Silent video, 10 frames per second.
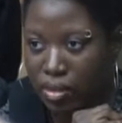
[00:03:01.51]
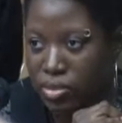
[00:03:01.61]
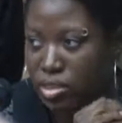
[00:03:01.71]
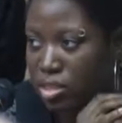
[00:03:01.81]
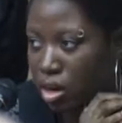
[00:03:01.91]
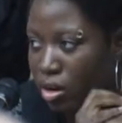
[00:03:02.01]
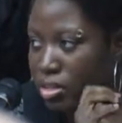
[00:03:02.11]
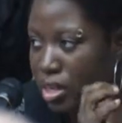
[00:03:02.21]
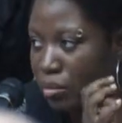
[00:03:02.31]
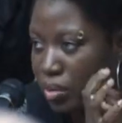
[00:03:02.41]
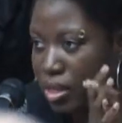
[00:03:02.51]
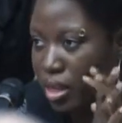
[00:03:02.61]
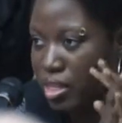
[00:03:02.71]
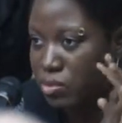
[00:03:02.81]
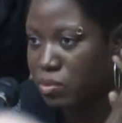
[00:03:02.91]
now. This is the RCMP
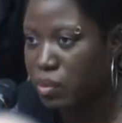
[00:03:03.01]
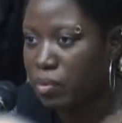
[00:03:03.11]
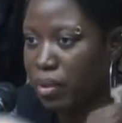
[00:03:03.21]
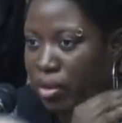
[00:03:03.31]
case, which people may